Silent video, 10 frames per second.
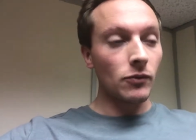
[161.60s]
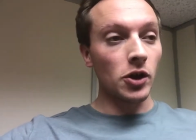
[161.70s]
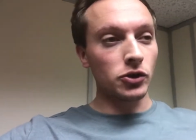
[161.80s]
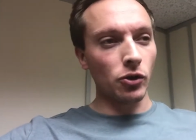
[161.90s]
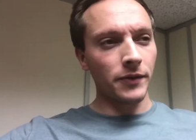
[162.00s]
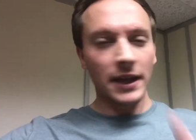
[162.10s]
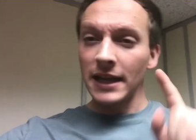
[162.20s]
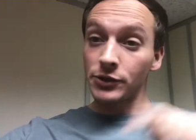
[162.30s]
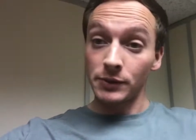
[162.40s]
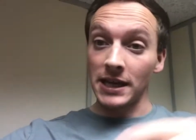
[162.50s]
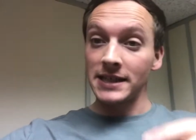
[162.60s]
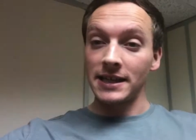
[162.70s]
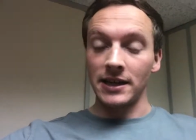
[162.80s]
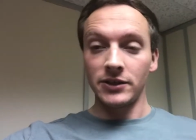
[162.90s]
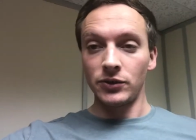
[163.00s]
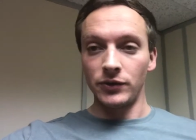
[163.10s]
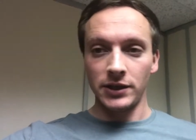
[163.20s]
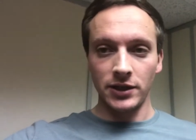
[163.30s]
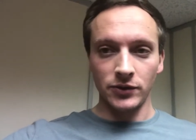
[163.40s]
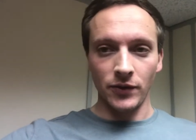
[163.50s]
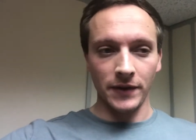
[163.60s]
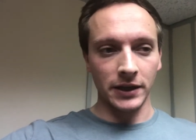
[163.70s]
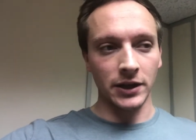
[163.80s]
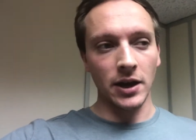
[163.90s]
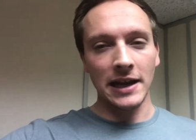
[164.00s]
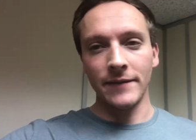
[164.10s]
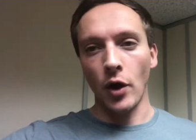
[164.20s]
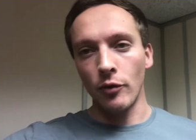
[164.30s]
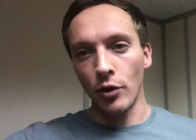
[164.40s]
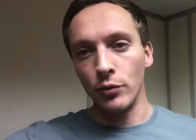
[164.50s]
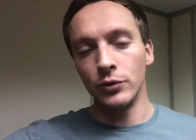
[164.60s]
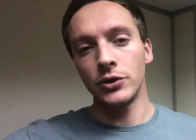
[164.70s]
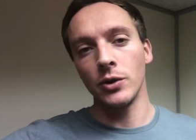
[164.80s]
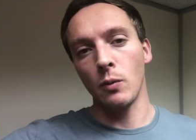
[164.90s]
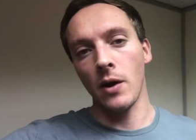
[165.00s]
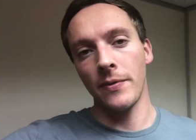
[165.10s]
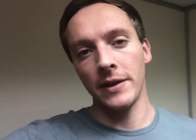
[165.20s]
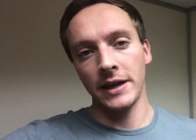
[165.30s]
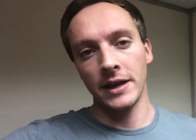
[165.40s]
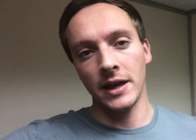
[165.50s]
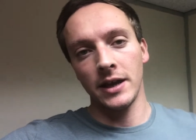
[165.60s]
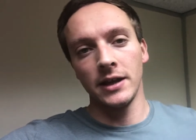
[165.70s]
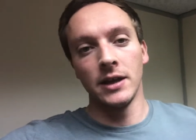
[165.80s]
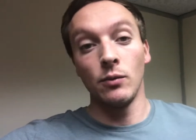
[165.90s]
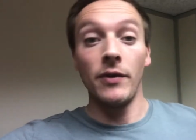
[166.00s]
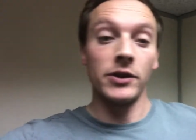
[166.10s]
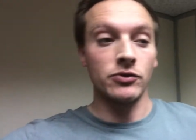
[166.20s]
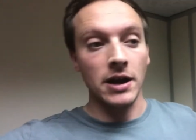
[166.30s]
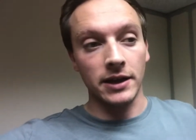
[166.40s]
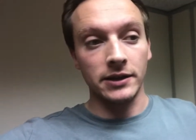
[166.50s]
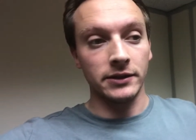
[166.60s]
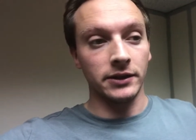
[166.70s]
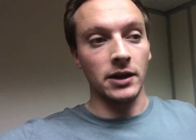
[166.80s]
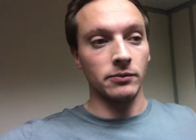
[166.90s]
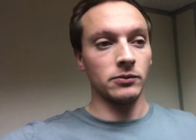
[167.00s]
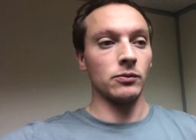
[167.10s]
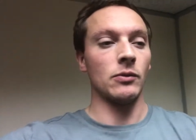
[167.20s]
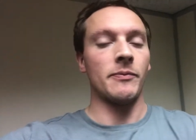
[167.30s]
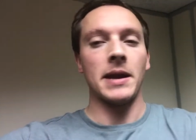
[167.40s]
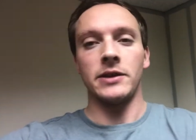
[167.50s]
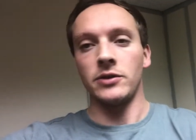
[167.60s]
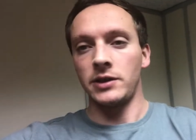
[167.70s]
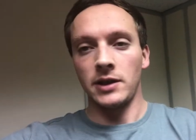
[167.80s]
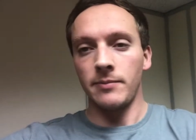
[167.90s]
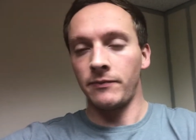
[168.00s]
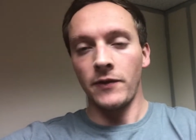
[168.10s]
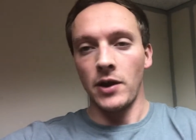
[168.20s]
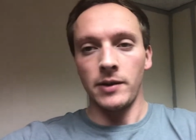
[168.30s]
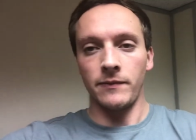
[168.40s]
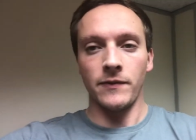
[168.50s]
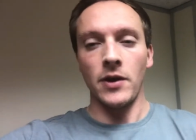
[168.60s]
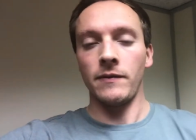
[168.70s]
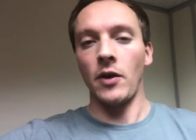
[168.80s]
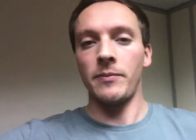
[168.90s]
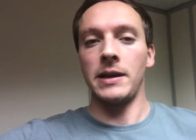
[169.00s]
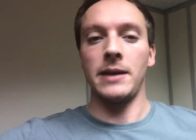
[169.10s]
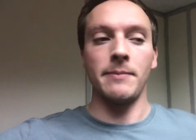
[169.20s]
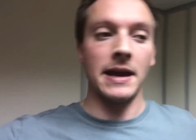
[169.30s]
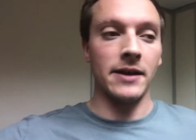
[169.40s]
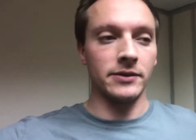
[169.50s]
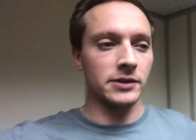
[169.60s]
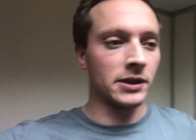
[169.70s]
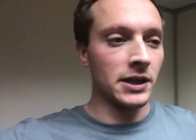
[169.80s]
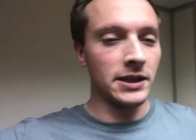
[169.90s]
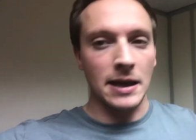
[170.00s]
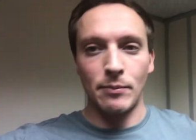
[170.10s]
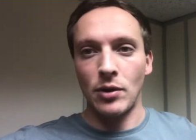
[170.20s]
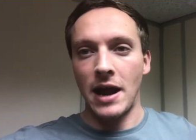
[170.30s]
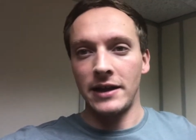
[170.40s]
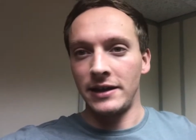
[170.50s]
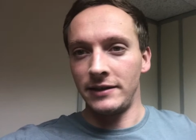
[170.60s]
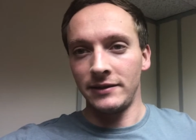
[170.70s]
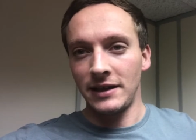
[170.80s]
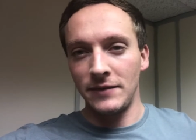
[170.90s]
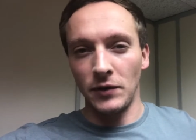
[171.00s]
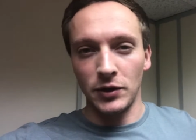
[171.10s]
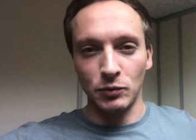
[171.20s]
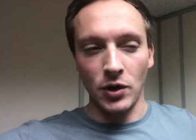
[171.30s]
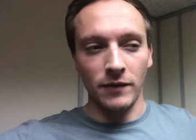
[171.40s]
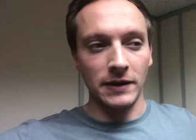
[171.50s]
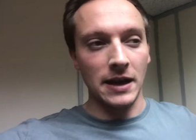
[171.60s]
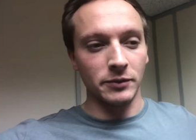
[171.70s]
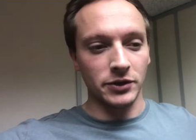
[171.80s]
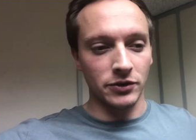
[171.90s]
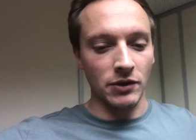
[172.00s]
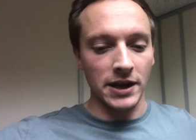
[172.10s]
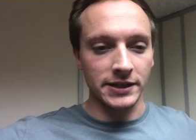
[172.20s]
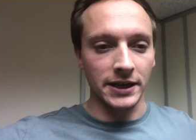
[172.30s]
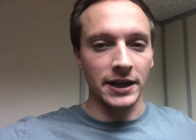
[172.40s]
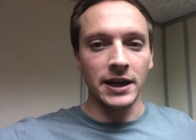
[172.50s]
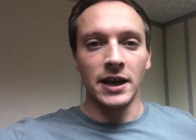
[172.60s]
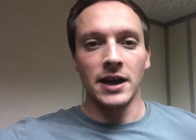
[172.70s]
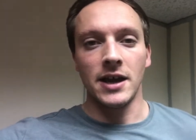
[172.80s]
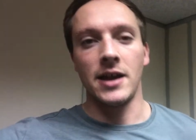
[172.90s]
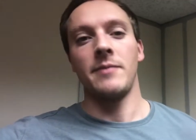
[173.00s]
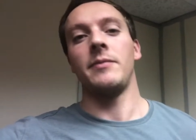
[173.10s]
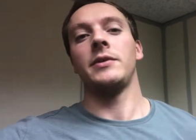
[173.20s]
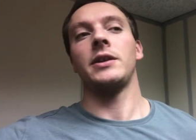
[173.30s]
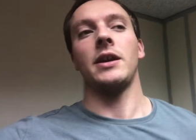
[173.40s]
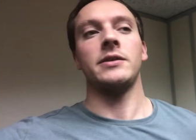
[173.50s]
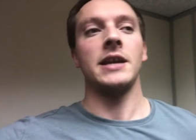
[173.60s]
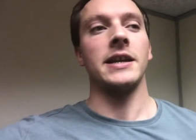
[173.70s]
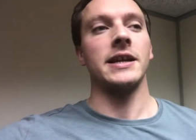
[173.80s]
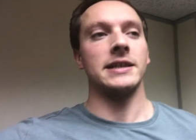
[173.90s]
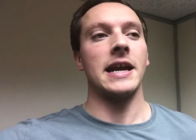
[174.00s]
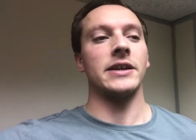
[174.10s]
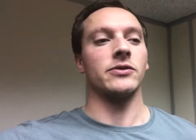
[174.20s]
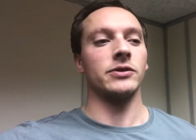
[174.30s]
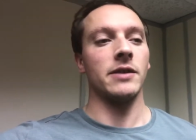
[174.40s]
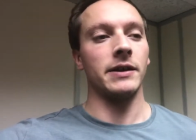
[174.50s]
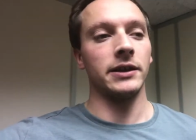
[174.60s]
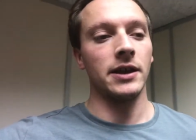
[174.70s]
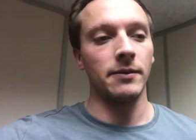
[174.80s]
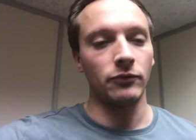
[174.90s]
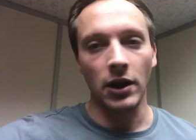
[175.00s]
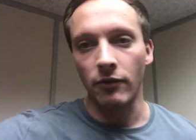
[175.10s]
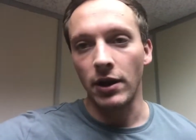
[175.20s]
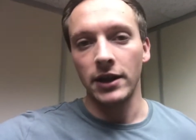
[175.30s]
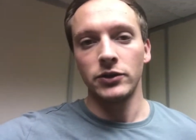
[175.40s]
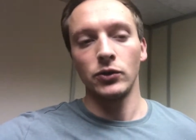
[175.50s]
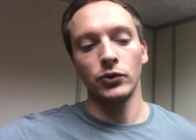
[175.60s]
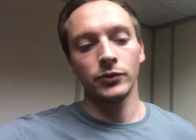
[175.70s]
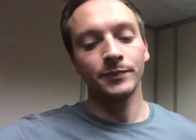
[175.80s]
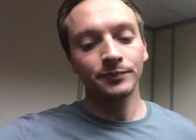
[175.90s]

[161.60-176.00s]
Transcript: I saw a thing. Actually, it was yesterday I saw this. I saw a thing. You know, Levi Roots that won the uh, won the Dragon. You know, with Peter, and it's like 30, 35 million pounds that brand and Levi's worth now, which is crazy. Um, you know, ten years later or something. Um, Reggae Reggae Sauce.